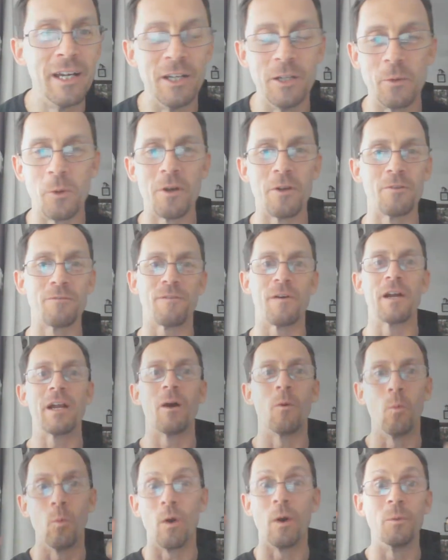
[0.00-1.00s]
in order to find
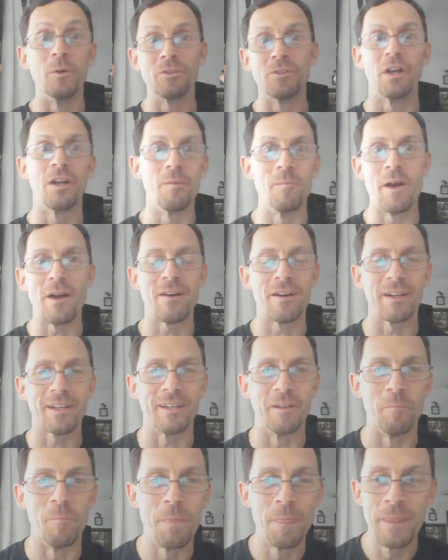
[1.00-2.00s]
out what was un
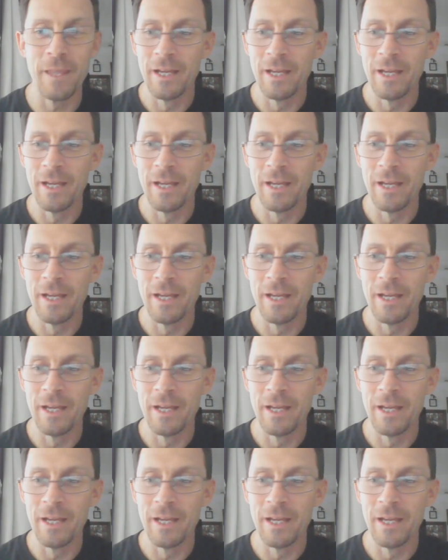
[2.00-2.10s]
American.